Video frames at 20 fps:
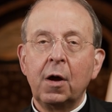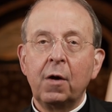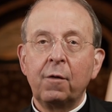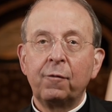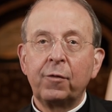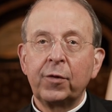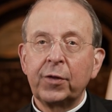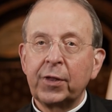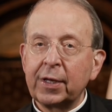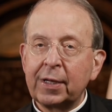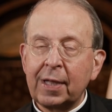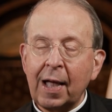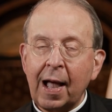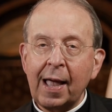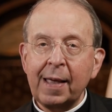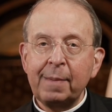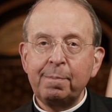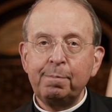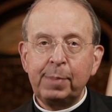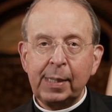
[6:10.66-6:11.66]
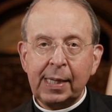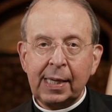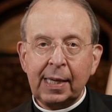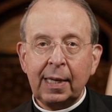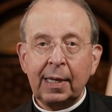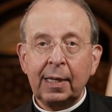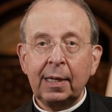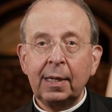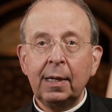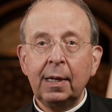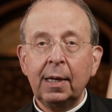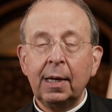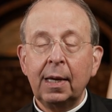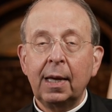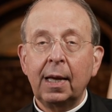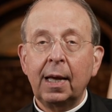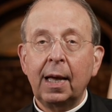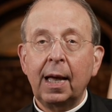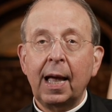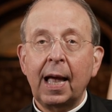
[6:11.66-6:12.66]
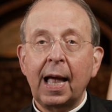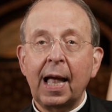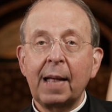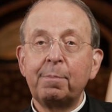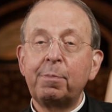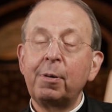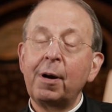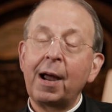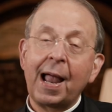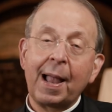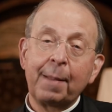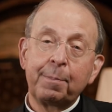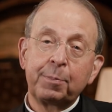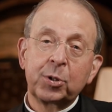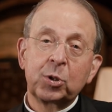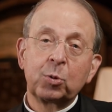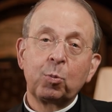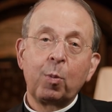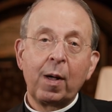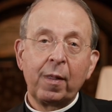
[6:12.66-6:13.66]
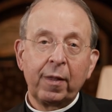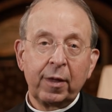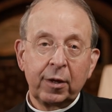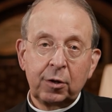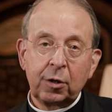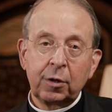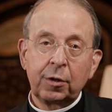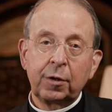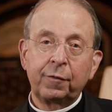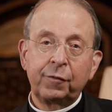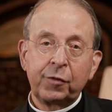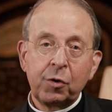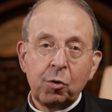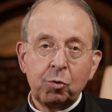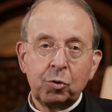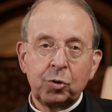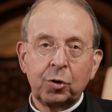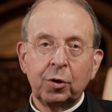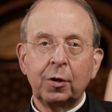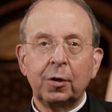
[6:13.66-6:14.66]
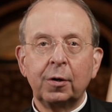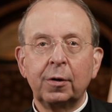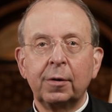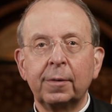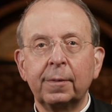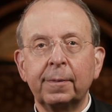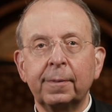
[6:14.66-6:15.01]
for the time being and perhaps well into the future.